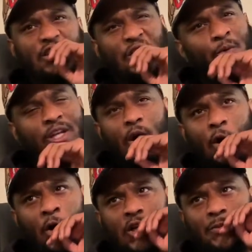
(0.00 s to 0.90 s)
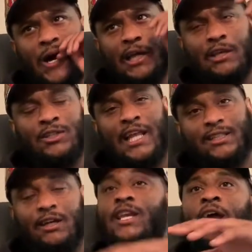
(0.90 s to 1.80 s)
It wasn't an orange box. It was like
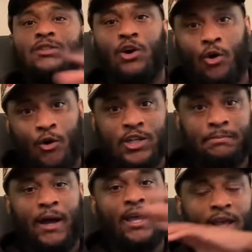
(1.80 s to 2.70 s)
the, yeah, it was an orange box.